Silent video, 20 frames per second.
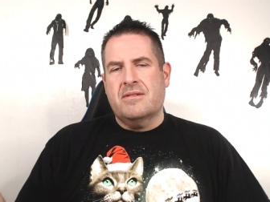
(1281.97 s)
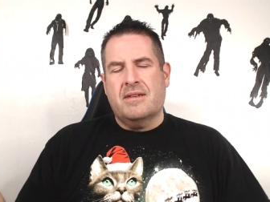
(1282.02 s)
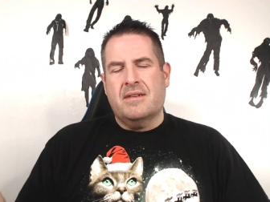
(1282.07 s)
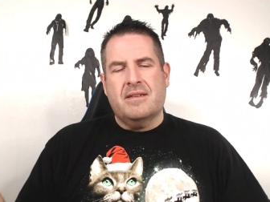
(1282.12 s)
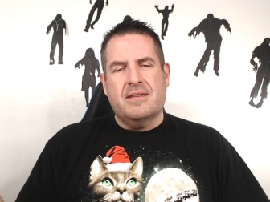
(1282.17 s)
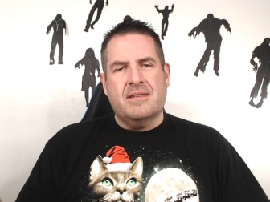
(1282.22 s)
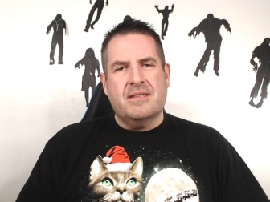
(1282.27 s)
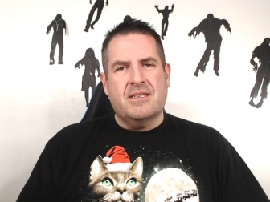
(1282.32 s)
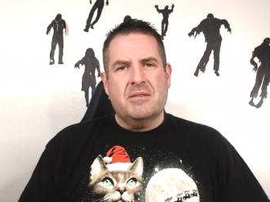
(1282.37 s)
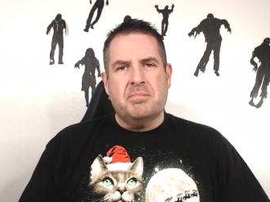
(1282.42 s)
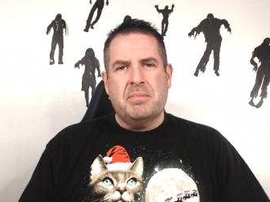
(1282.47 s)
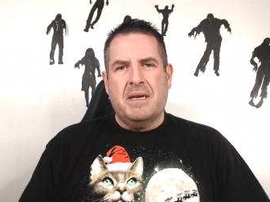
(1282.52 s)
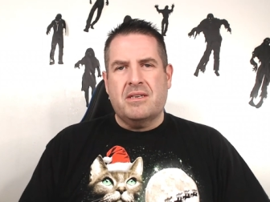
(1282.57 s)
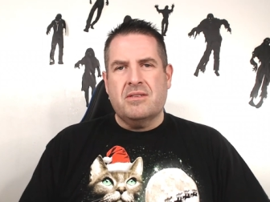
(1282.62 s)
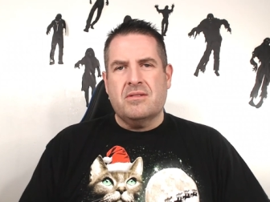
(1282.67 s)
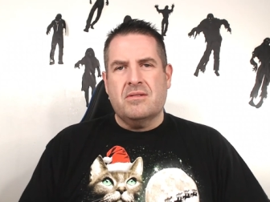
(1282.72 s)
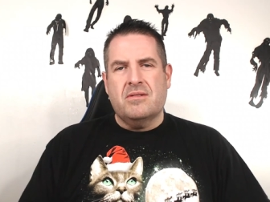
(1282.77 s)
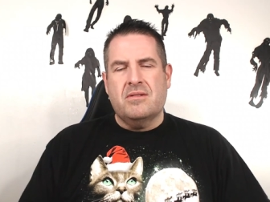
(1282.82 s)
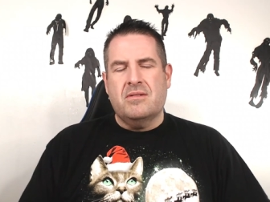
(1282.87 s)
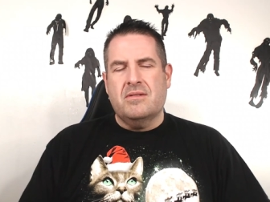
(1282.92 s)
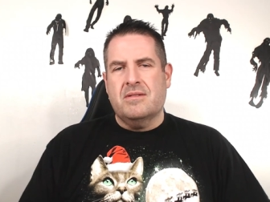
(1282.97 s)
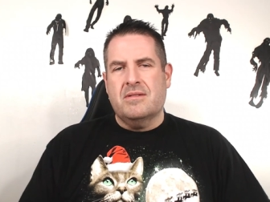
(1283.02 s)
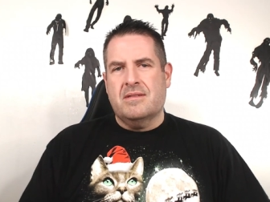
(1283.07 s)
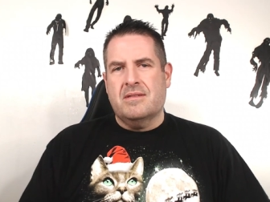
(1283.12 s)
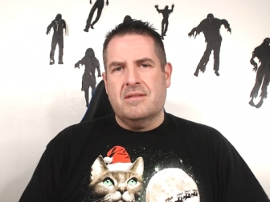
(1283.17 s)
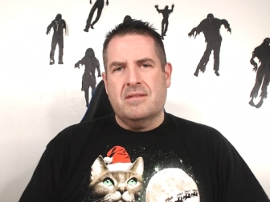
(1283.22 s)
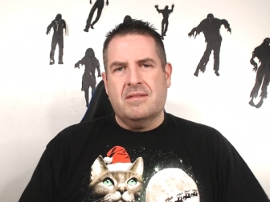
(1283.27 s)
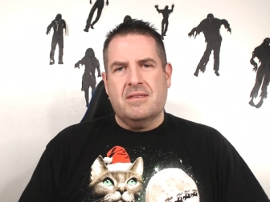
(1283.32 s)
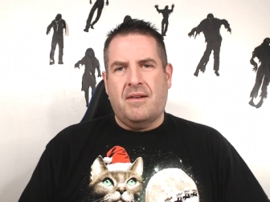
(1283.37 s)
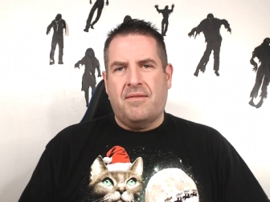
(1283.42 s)
and specials
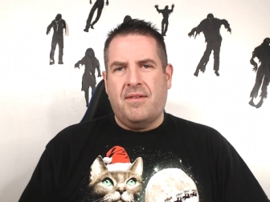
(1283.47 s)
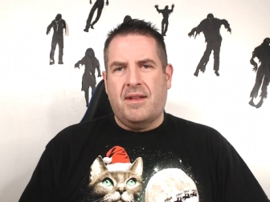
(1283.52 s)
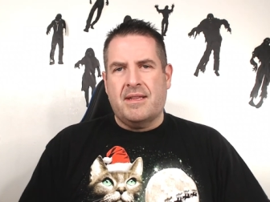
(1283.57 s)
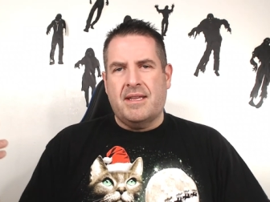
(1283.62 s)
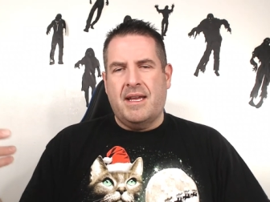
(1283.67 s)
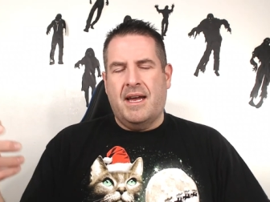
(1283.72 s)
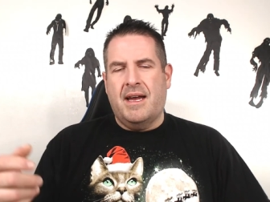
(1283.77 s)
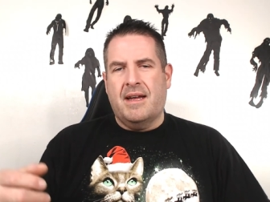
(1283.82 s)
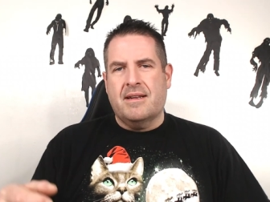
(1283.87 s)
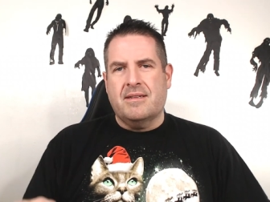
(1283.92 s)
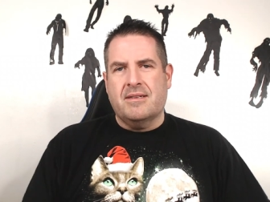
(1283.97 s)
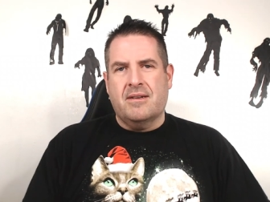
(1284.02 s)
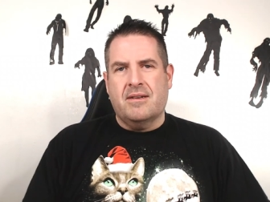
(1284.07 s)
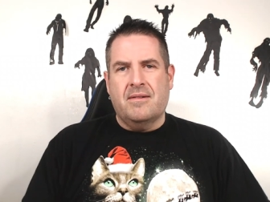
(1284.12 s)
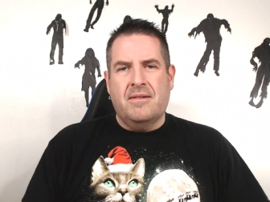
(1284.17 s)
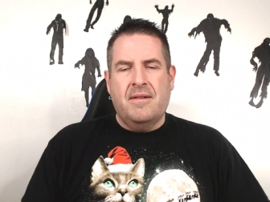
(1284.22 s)
and stuff like that. So,